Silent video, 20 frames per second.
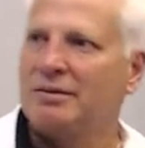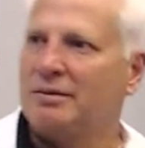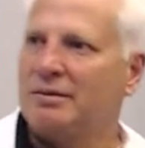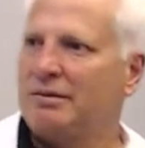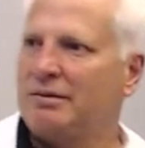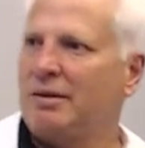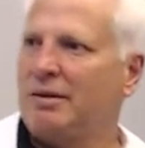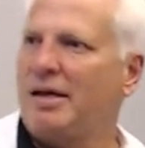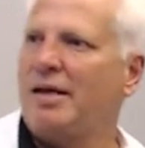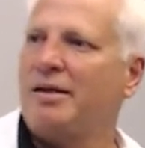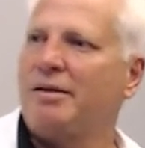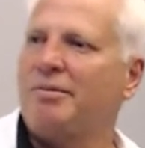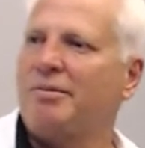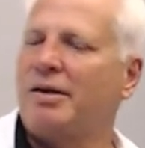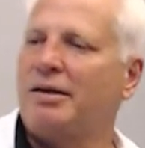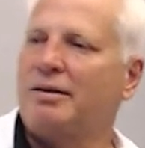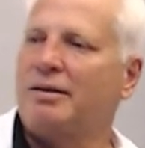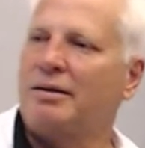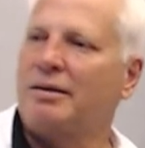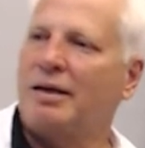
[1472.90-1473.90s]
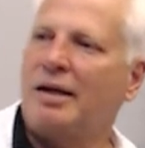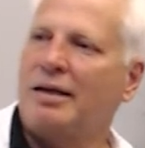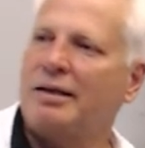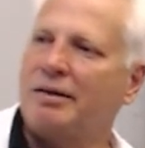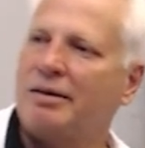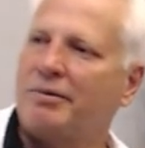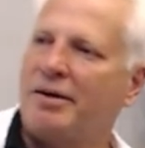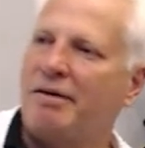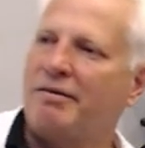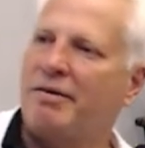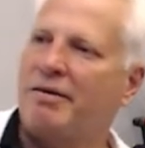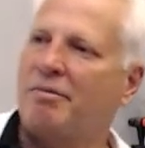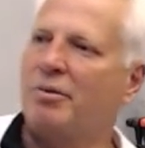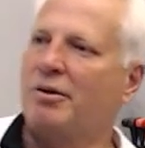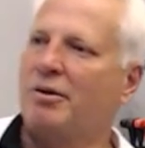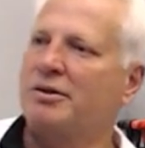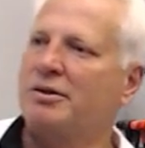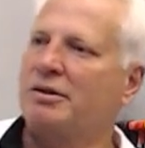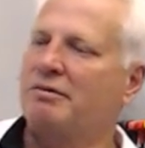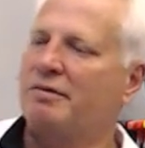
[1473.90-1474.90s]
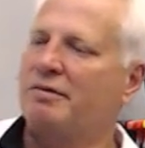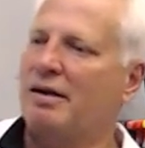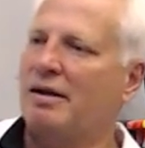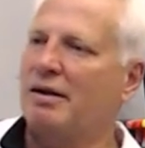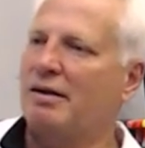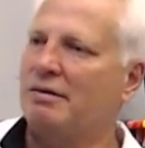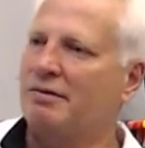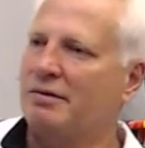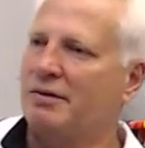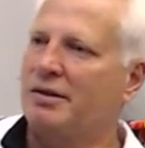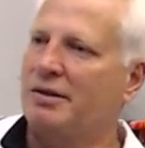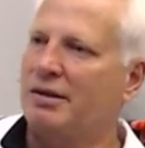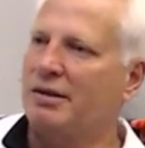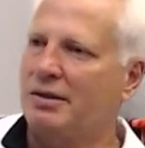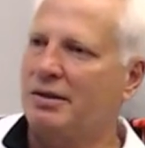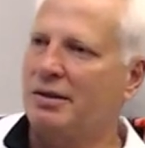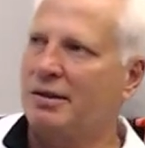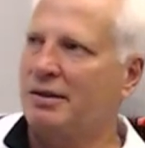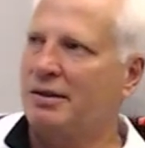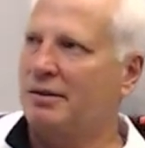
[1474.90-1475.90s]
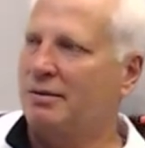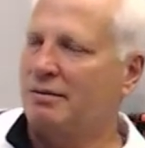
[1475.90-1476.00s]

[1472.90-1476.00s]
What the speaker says: hey, I think we have that purging valve in the